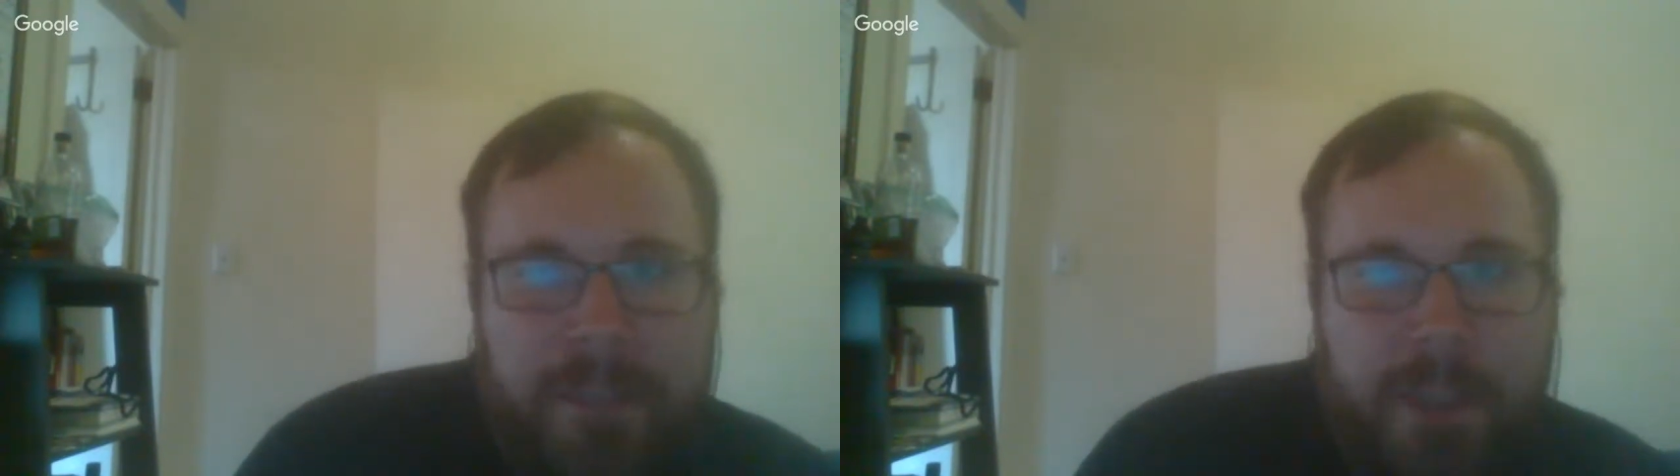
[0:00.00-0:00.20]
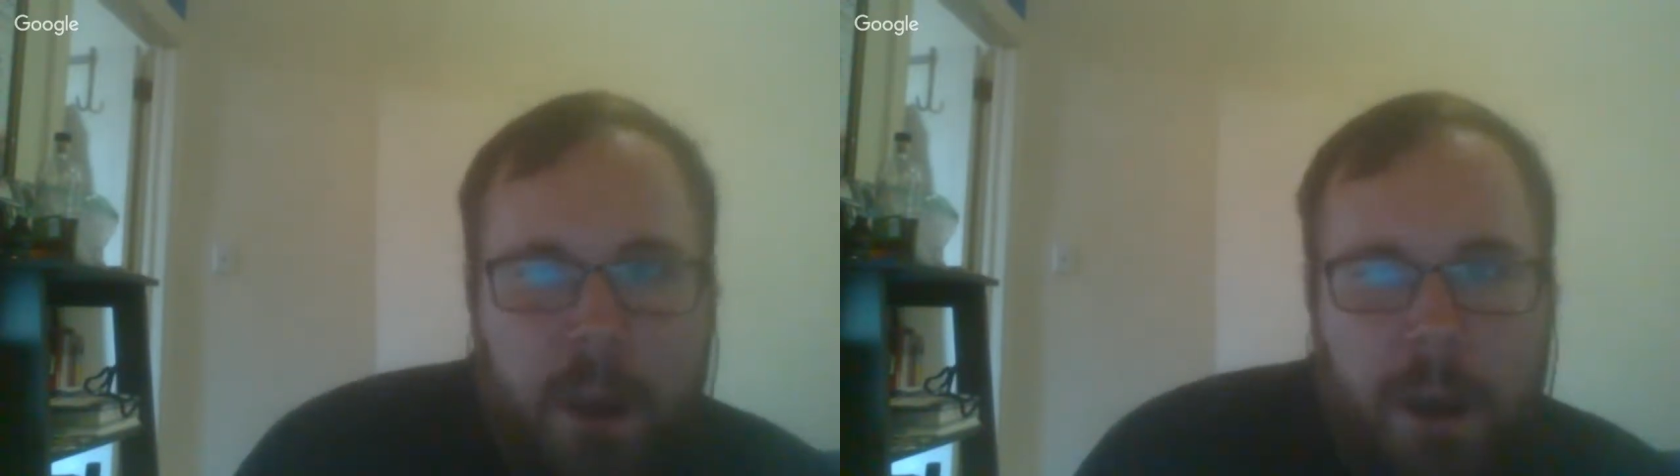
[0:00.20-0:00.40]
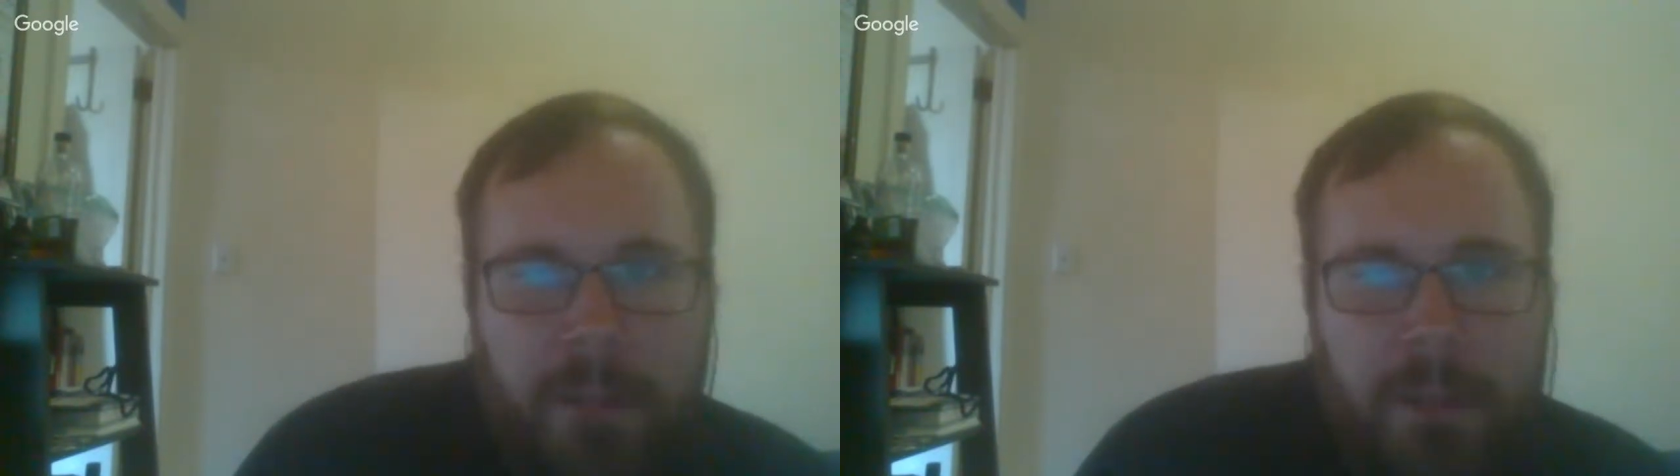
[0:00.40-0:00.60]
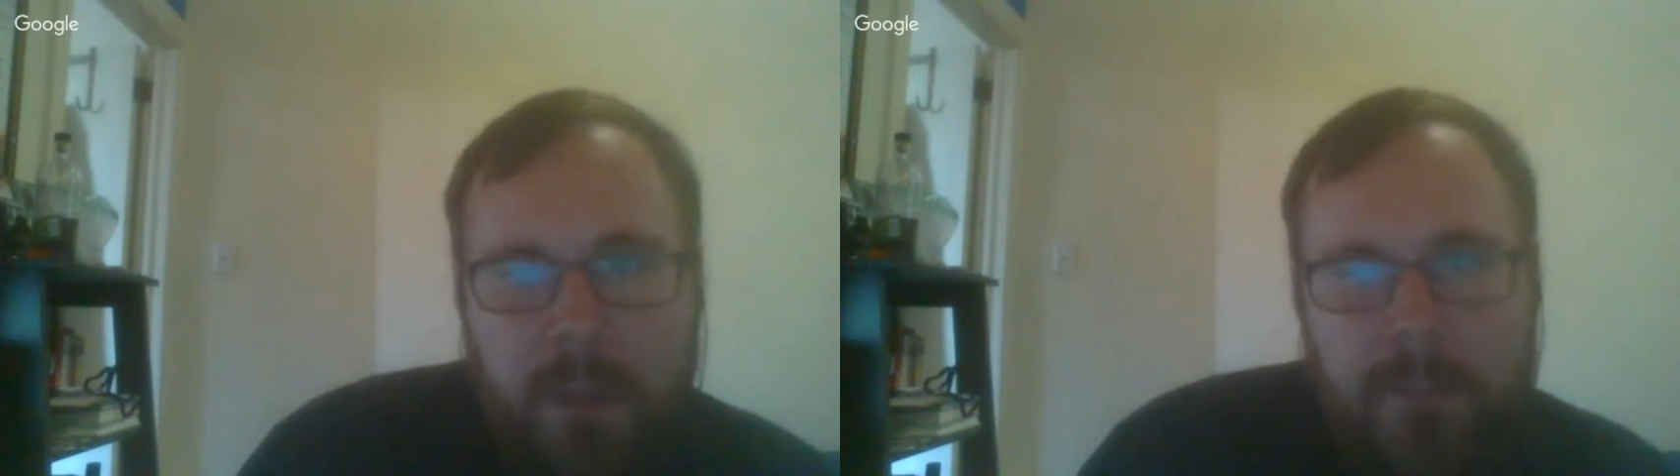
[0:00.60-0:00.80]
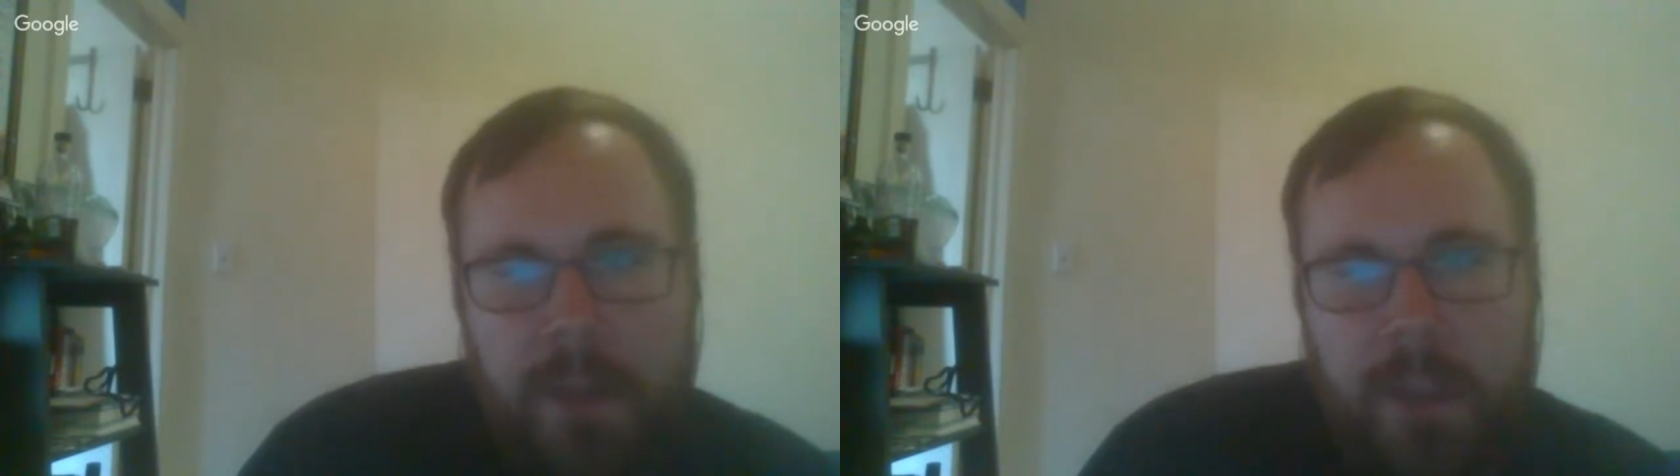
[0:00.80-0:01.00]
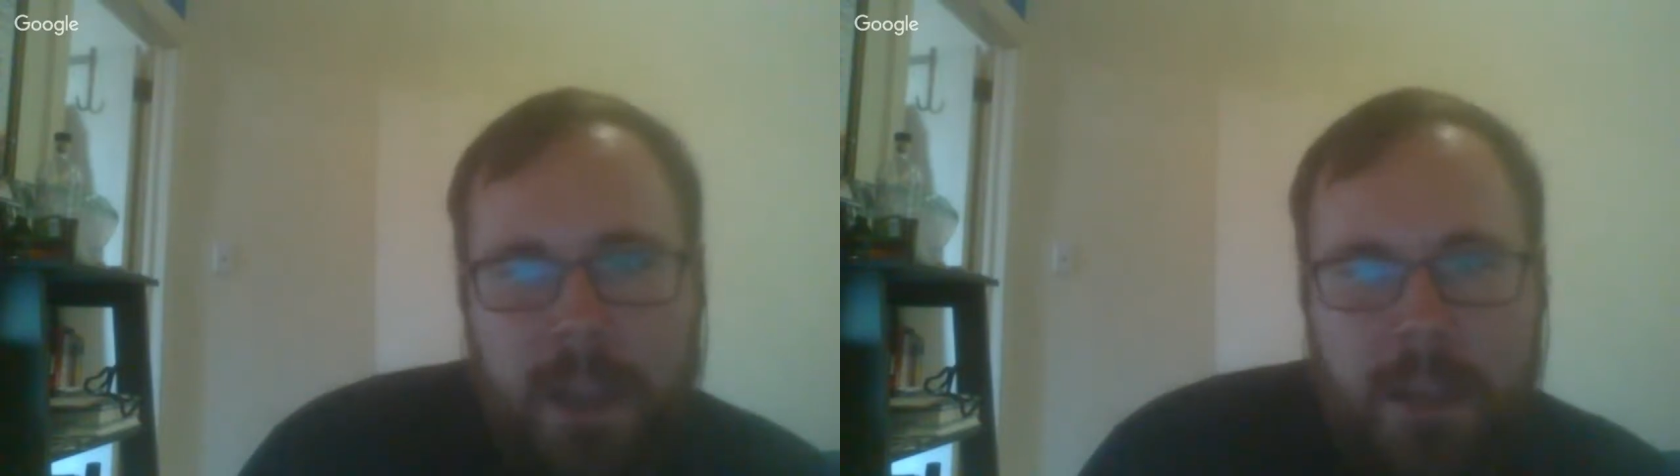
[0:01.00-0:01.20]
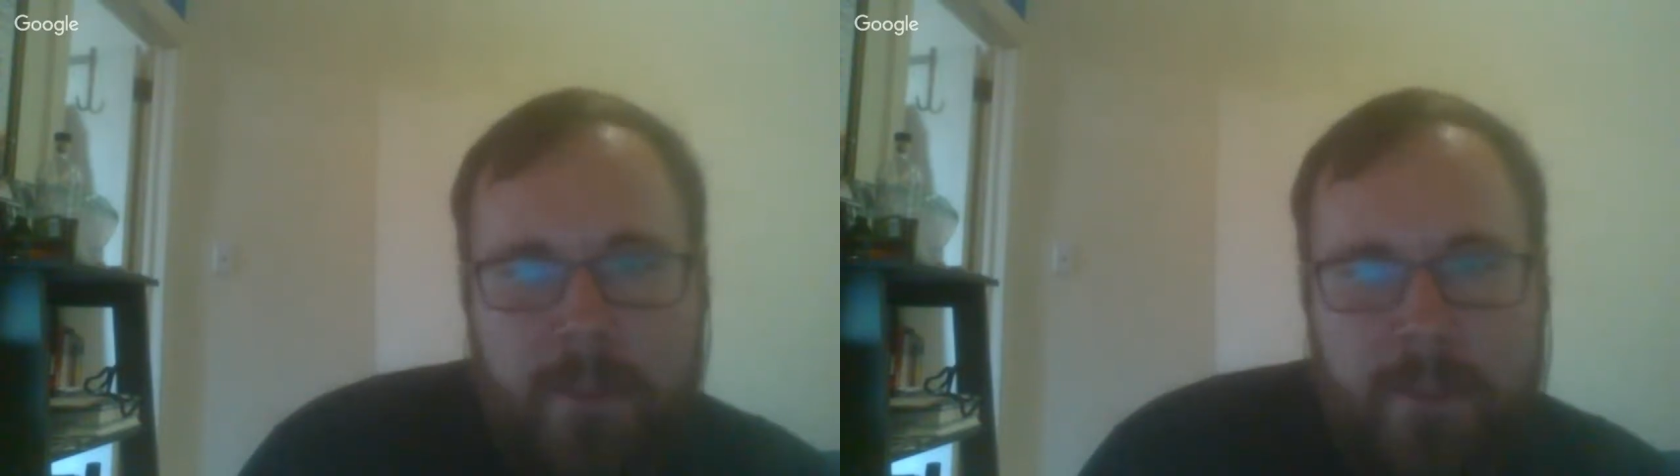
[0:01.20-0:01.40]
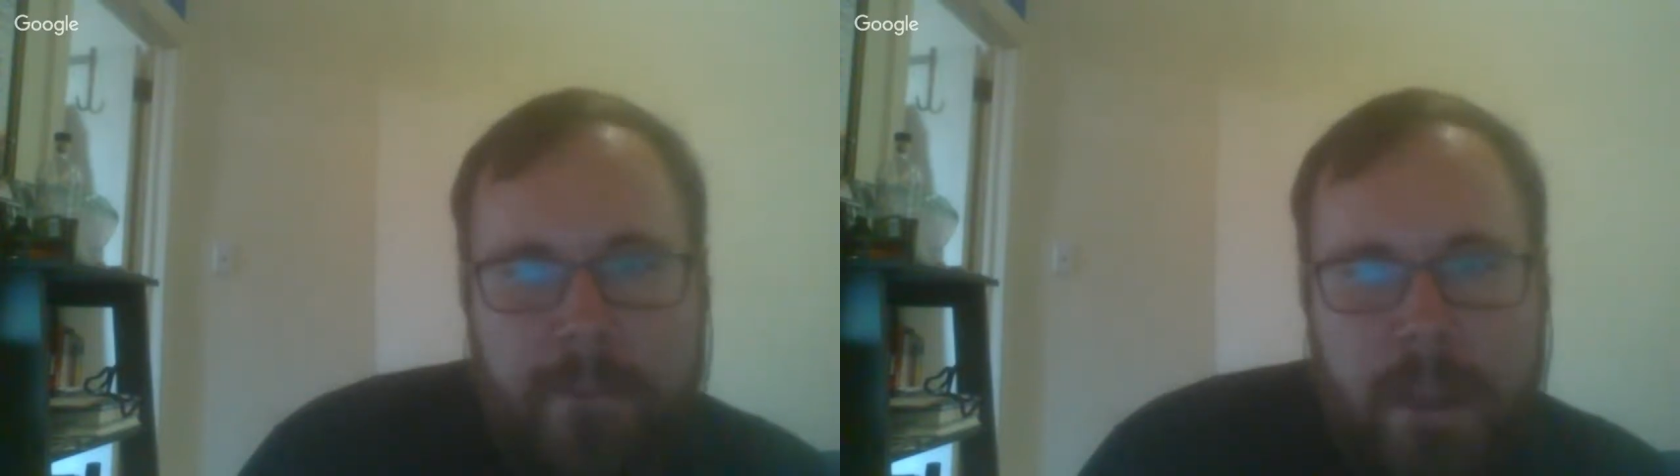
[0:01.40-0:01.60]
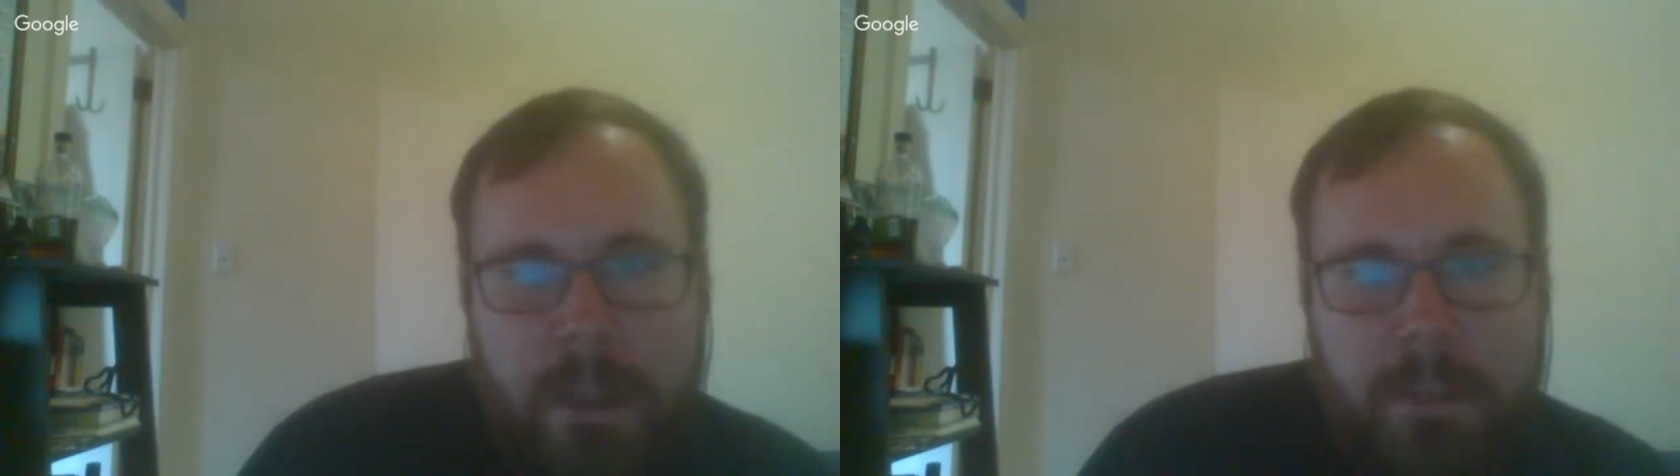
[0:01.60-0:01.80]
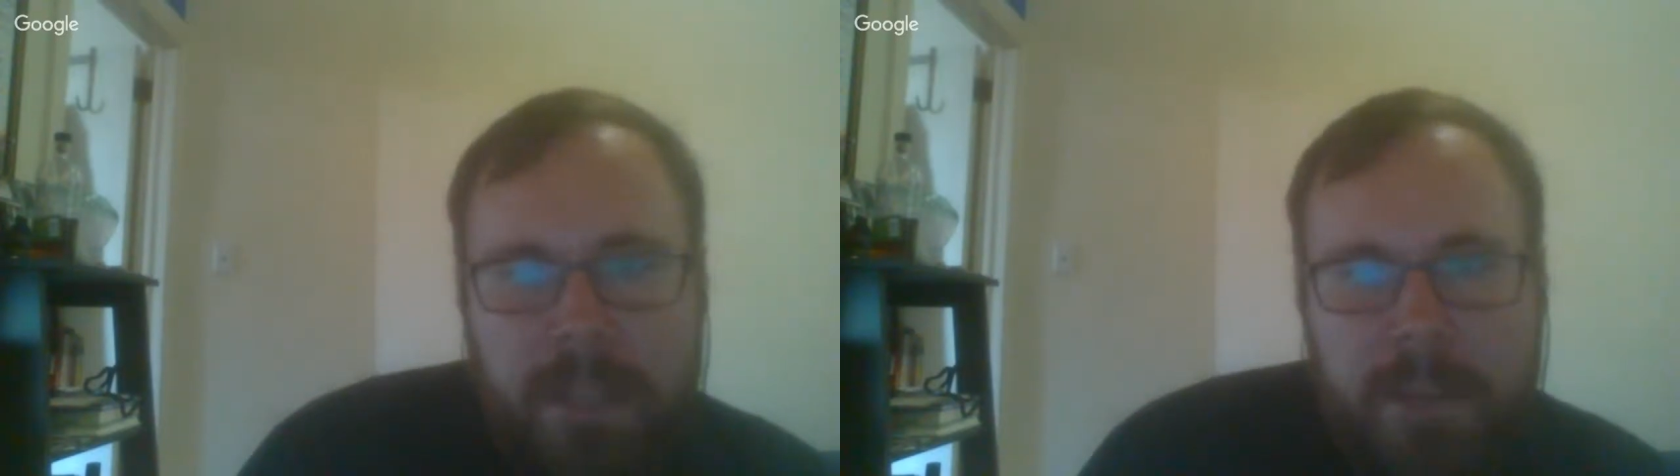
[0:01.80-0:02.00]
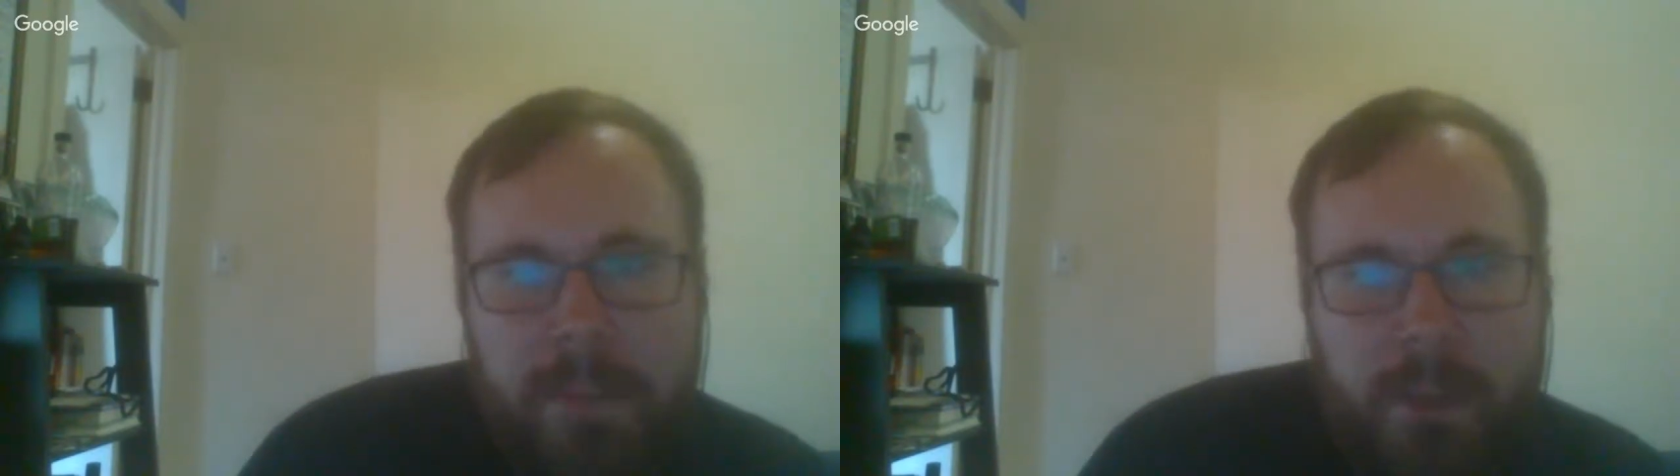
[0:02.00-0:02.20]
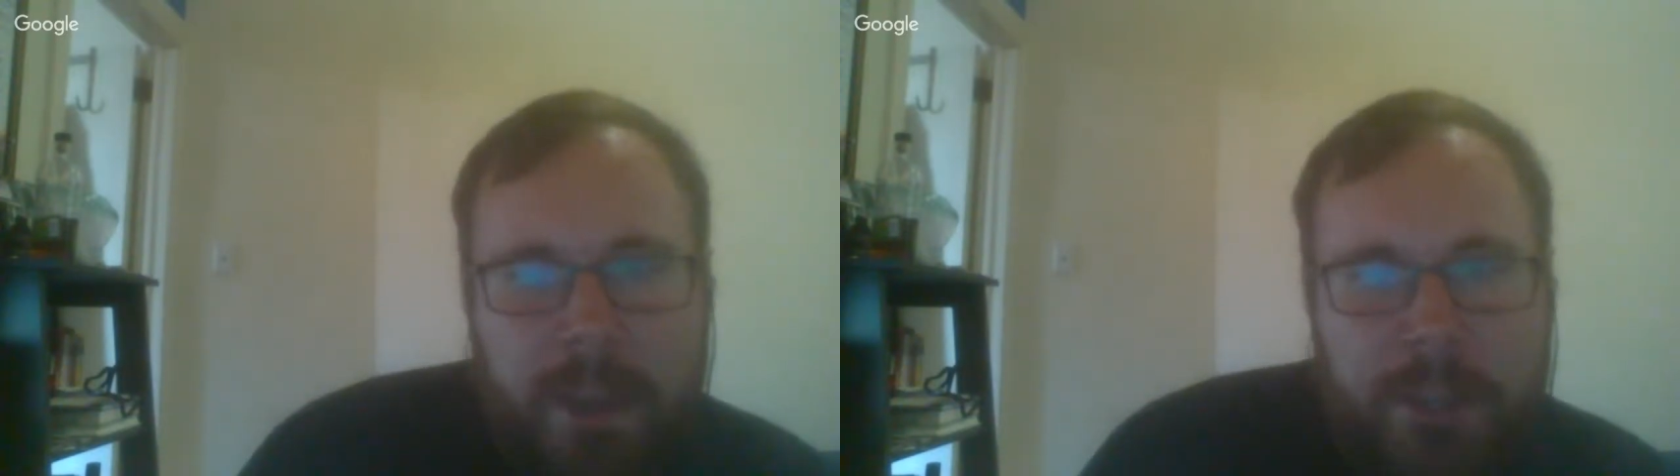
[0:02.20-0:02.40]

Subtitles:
Jamie is the author of Undocumented Fears,